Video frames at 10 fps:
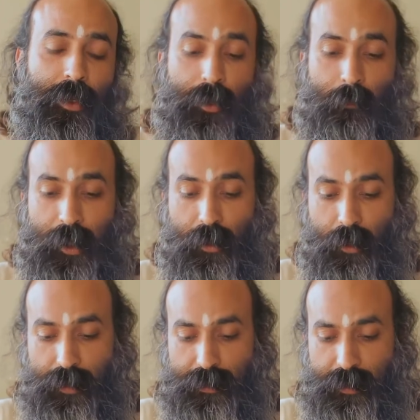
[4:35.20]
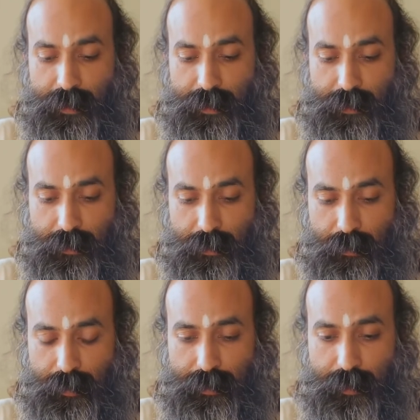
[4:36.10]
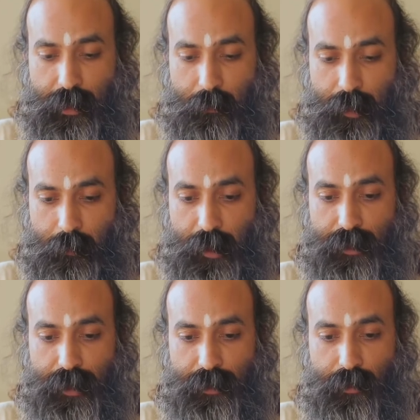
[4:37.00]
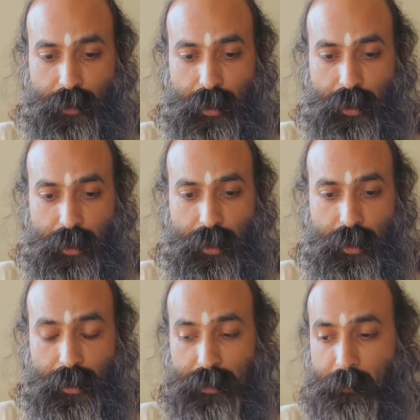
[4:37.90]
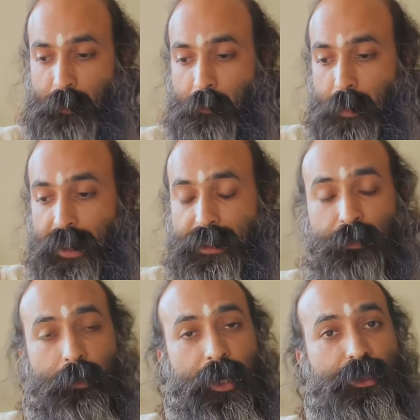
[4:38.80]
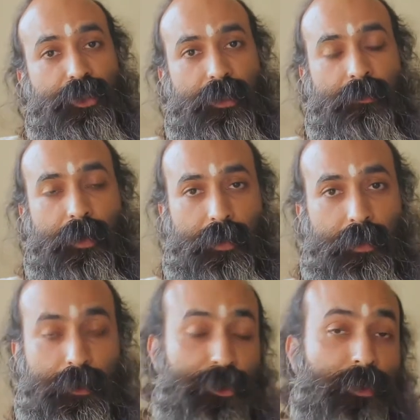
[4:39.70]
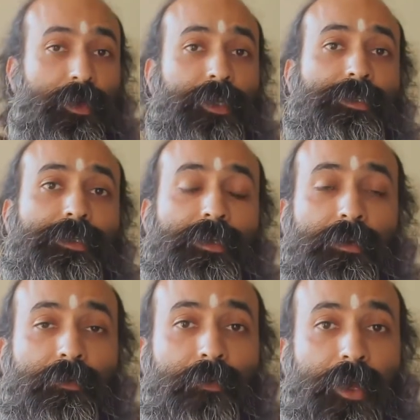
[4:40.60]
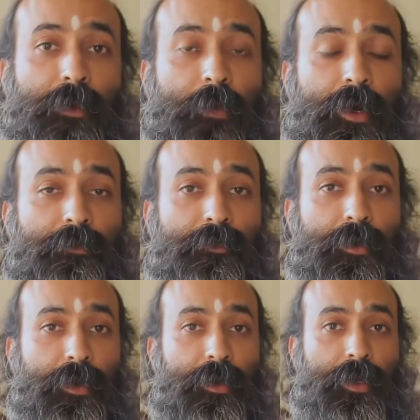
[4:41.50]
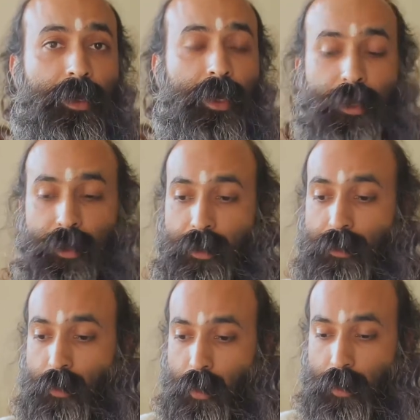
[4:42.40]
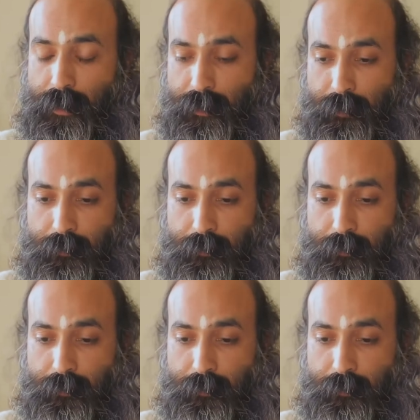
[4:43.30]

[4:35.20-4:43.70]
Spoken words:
Now, because this demon, Mahishasura, is been blessed by Shiva, and Shiva is very powerful Indian god,